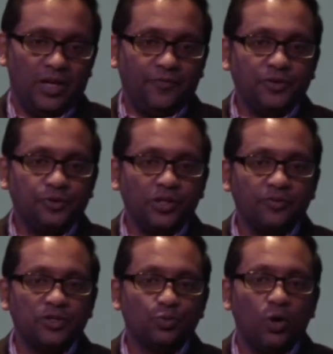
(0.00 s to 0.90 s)
If you drink
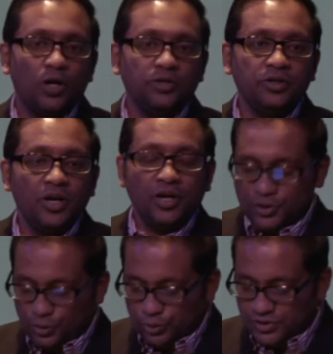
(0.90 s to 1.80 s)
of its water,
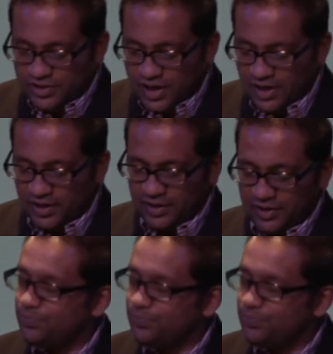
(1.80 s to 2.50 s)
you will die.